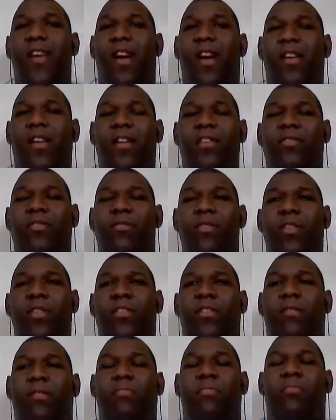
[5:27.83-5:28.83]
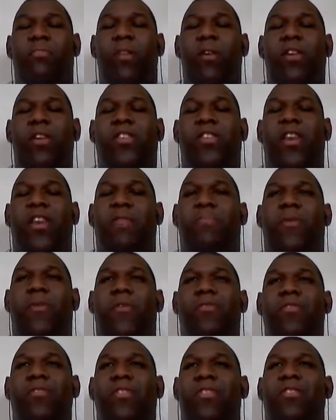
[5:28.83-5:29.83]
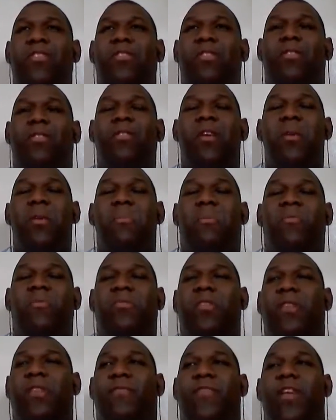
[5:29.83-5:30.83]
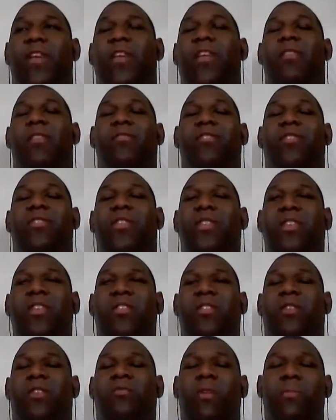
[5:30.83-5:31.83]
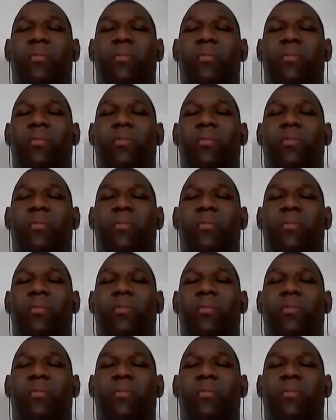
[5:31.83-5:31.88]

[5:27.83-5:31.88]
out of doing some weird silly poses, you know, posting videos and all that stuff.